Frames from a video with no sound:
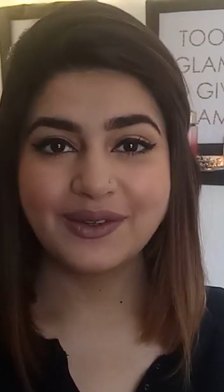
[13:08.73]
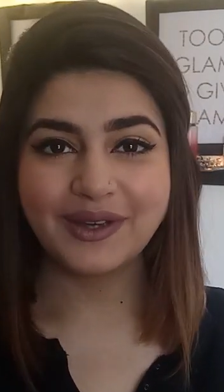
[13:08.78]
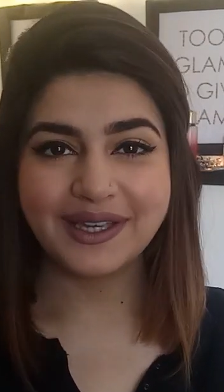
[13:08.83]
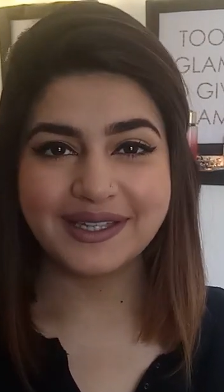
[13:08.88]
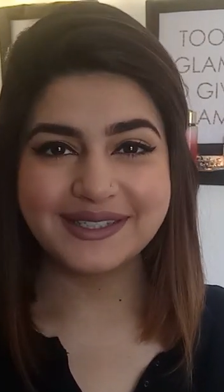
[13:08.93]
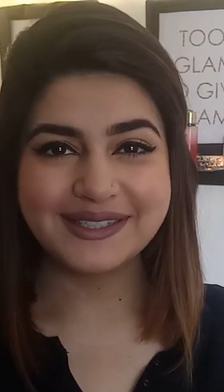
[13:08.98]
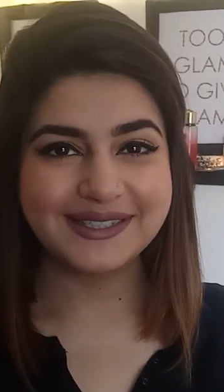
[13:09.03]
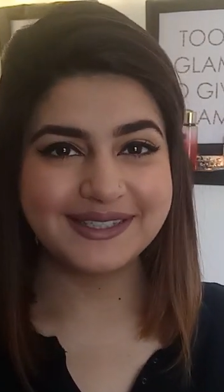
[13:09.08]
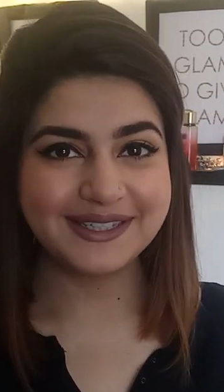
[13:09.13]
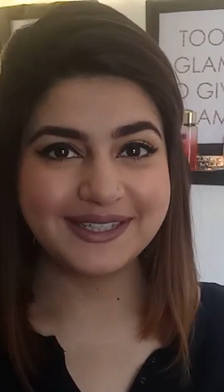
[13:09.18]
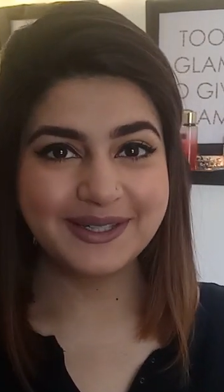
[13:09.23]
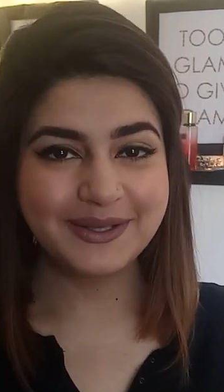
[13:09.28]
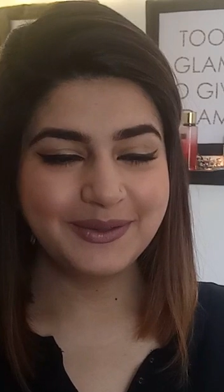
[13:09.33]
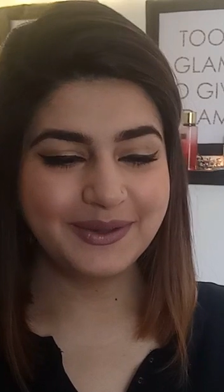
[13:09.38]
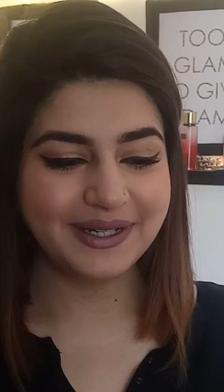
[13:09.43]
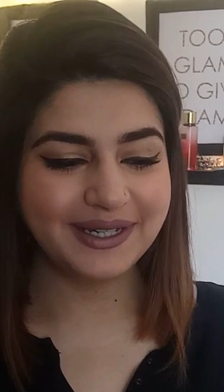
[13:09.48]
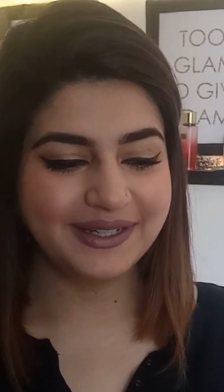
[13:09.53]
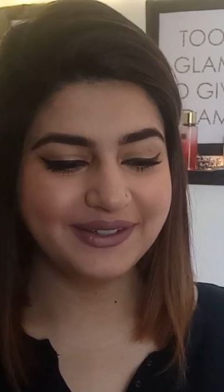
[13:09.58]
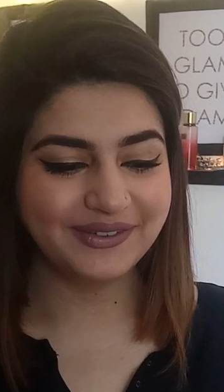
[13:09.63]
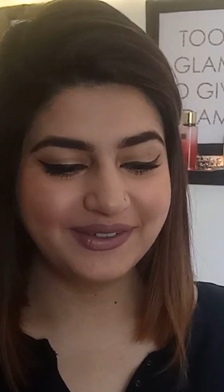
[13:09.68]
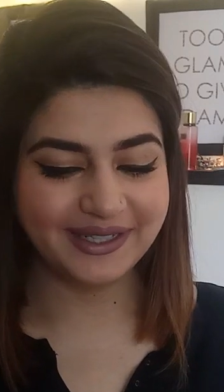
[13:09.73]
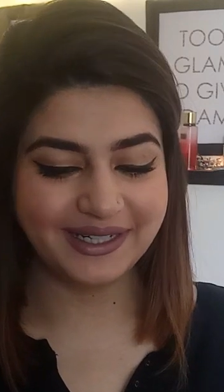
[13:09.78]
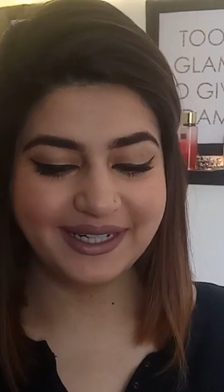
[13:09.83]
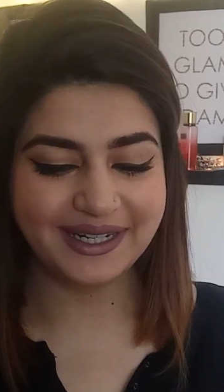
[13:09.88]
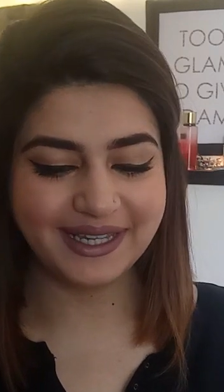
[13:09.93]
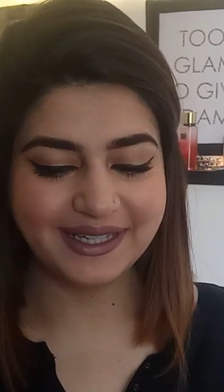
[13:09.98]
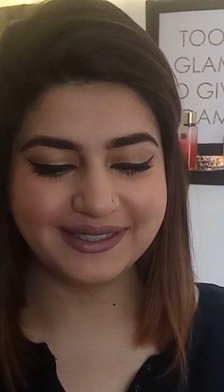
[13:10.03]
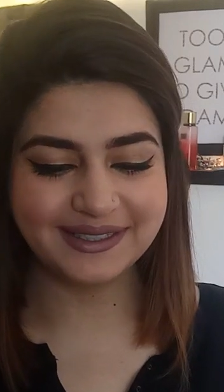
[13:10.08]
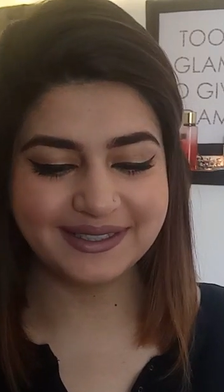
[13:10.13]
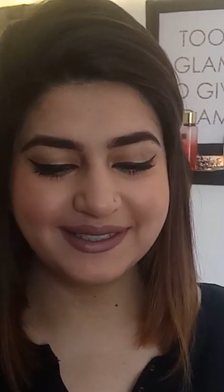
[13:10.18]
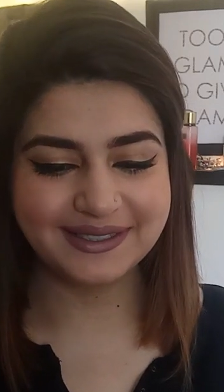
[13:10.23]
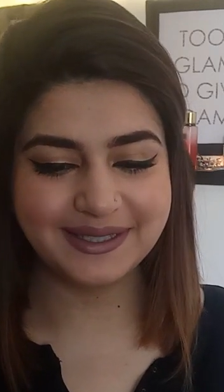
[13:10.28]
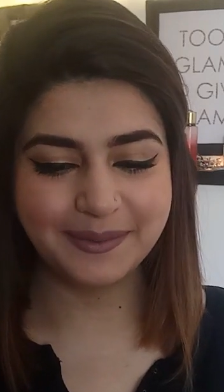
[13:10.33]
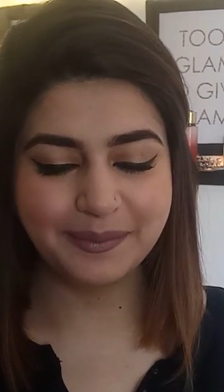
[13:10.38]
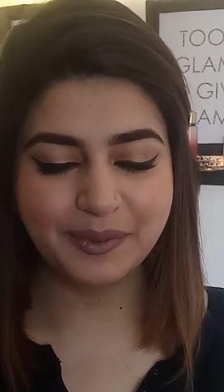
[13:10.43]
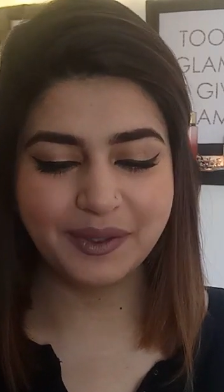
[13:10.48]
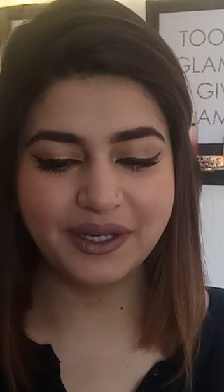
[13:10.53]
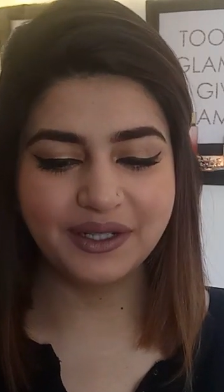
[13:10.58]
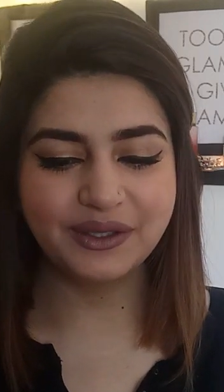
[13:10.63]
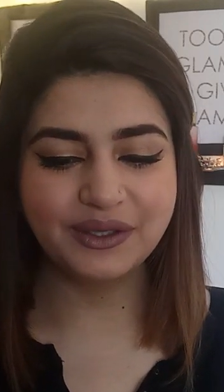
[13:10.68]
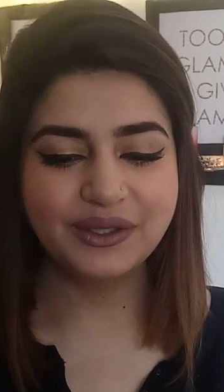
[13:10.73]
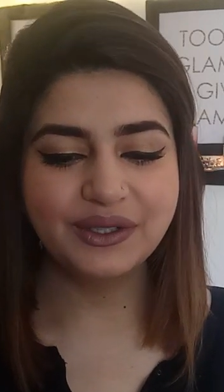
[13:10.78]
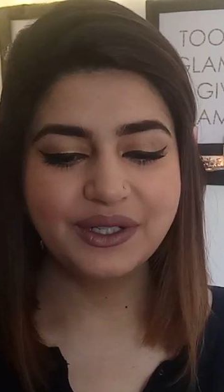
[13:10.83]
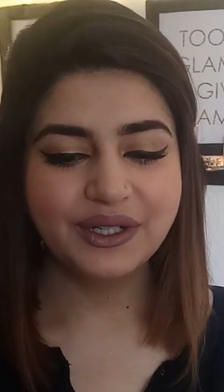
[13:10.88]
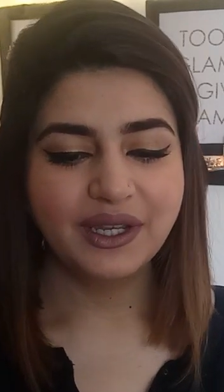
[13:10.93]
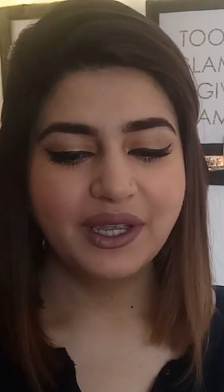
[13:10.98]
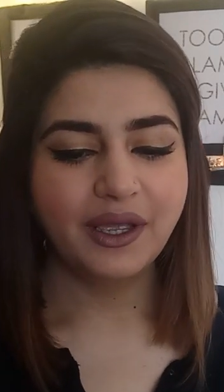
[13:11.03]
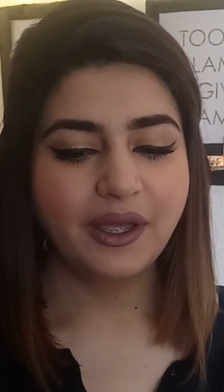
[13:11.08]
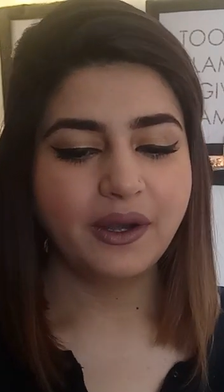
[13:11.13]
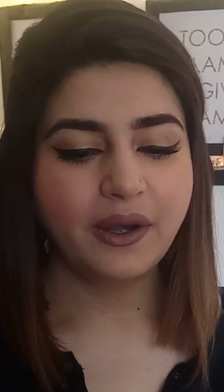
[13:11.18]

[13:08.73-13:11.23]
You guys see why I really like this lip color?